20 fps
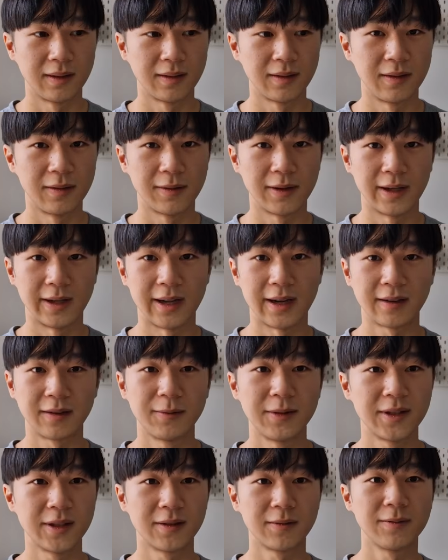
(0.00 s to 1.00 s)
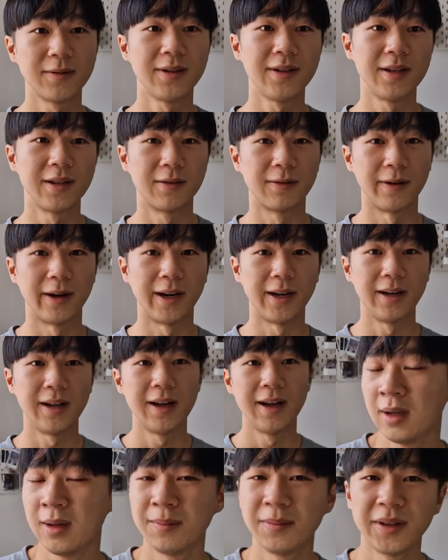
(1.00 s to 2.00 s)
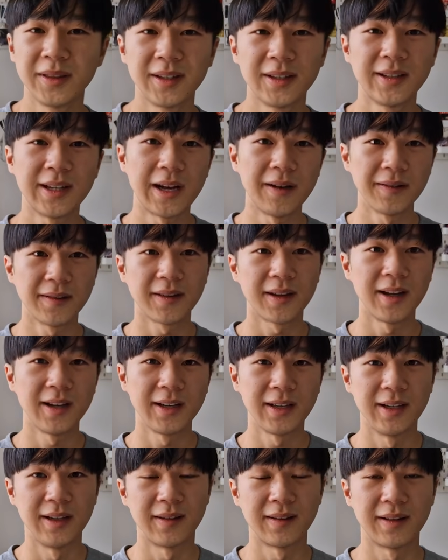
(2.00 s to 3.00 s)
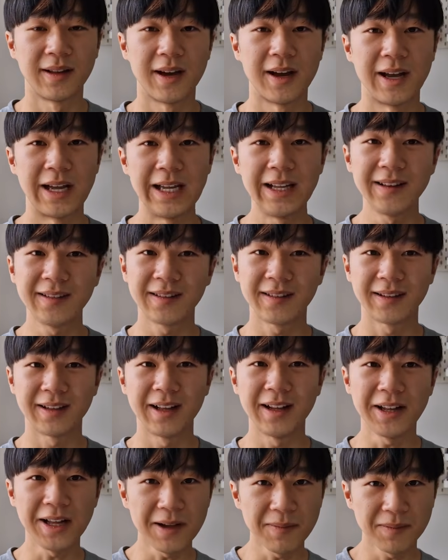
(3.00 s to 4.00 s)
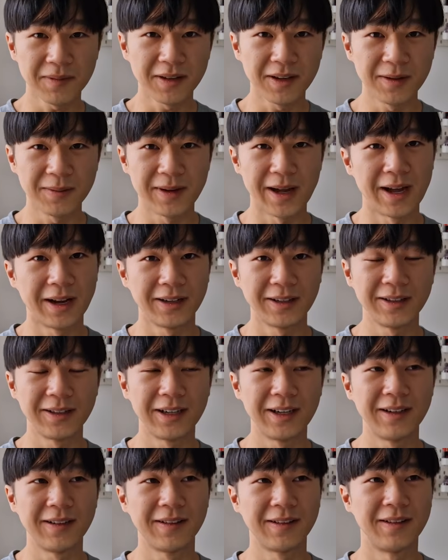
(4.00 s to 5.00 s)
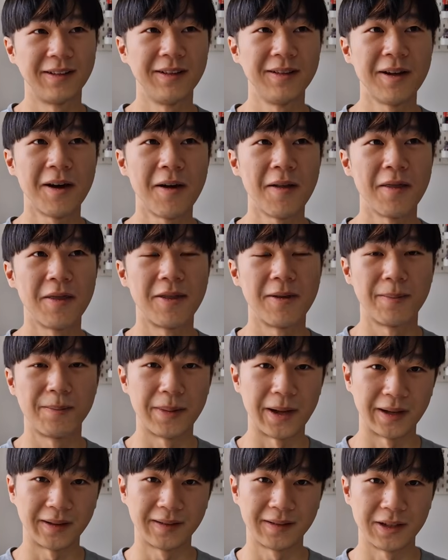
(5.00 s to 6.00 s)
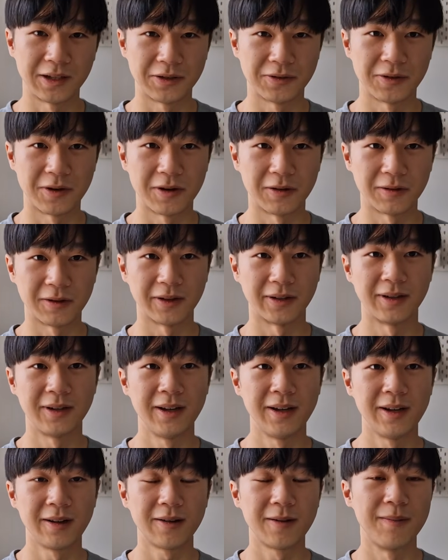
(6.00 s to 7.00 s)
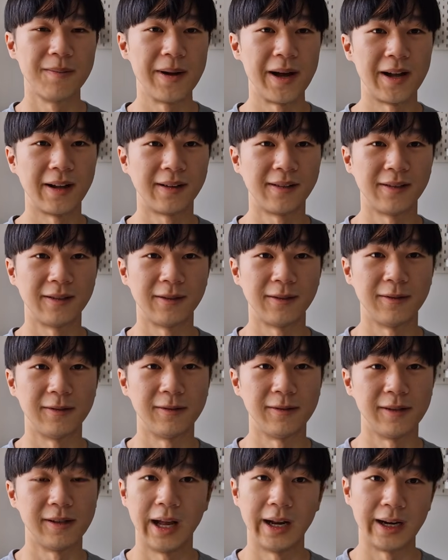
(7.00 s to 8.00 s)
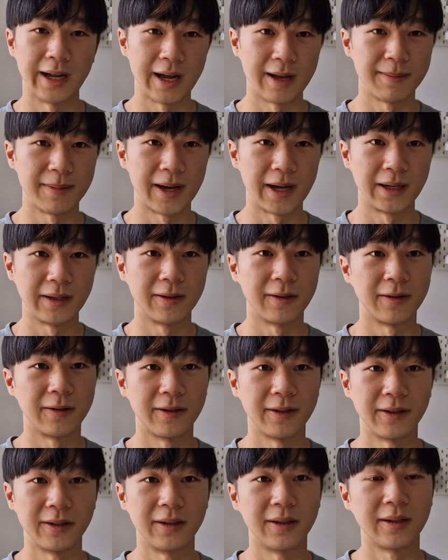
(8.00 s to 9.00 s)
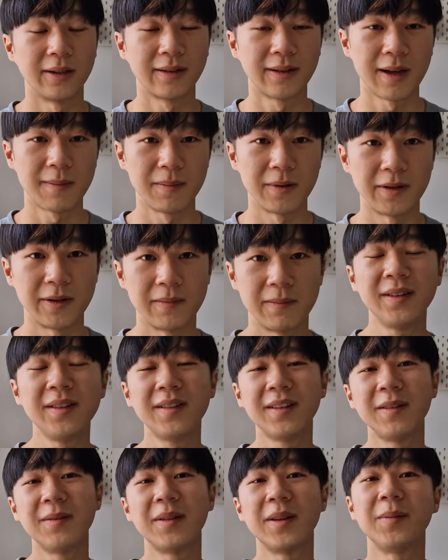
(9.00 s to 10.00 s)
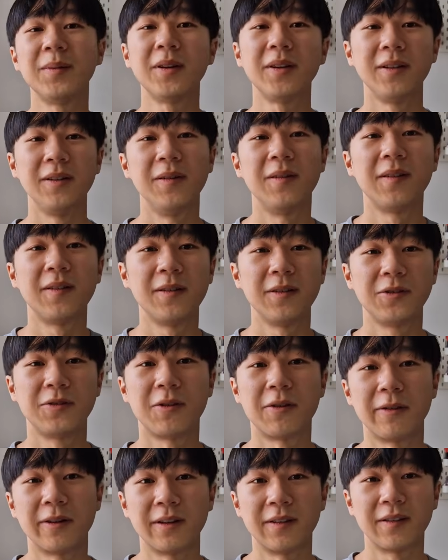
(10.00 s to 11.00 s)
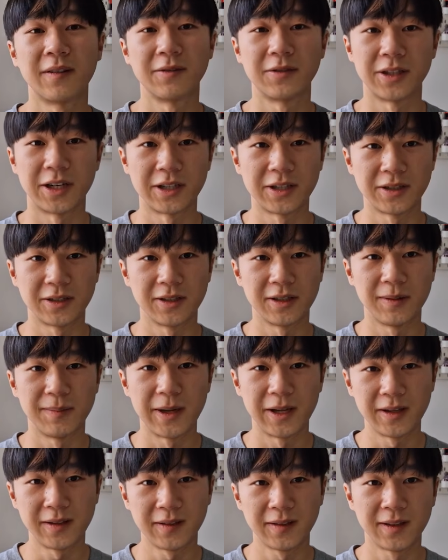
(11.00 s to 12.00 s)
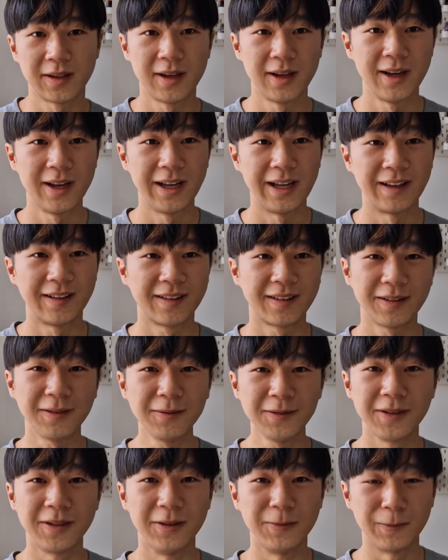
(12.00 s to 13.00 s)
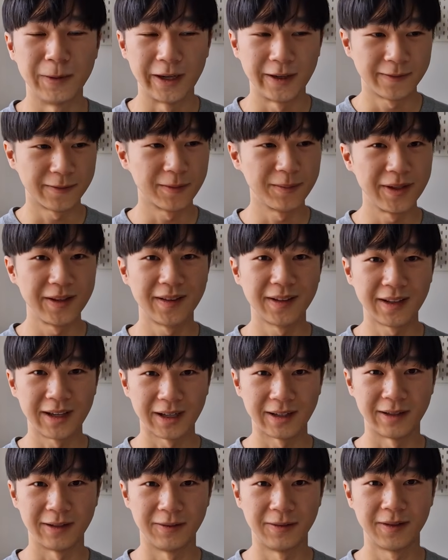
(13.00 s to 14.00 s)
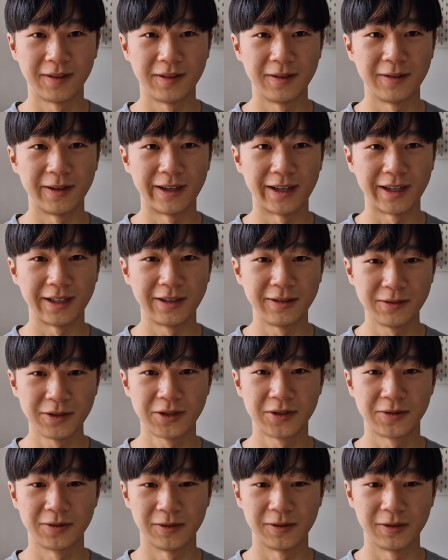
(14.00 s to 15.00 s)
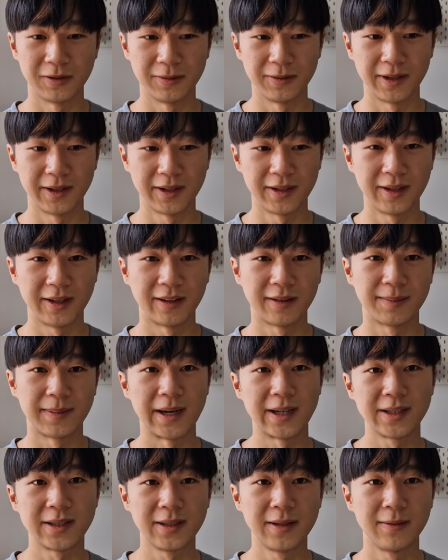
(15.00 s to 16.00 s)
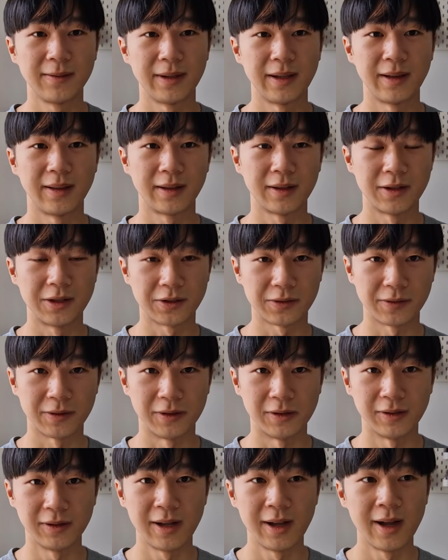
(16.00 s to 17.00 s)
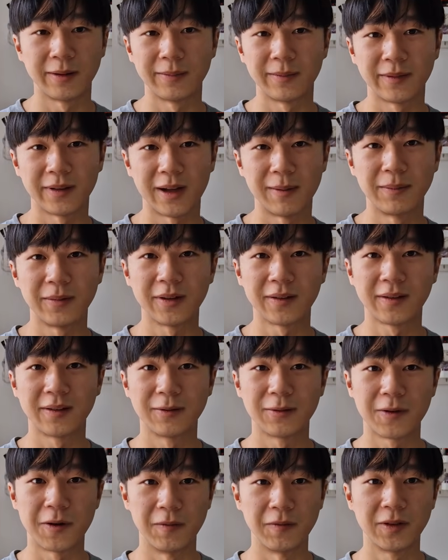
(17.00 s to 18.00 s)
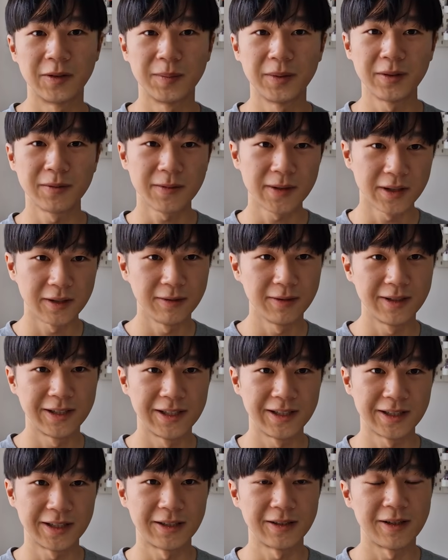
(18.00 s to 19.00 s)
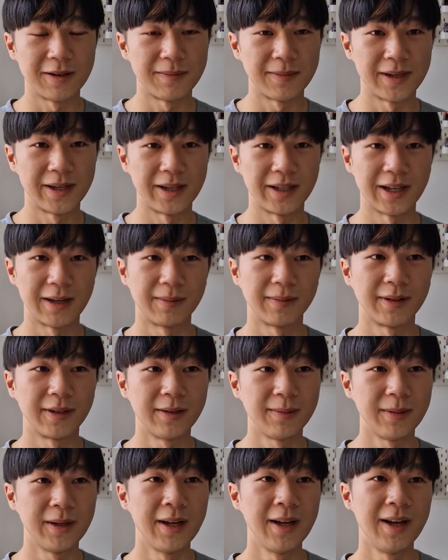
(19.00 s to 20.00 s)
to connect, which is really great, but the downside is that it's a laptop and it's not the best to draw on compared to an iPad or a tablet. Since I'm not used to drawing so gesturally based, it's so weird for me to get used to, and I do struggle with it, especially with control. I'm not so comfortable with doing detail on my laptop,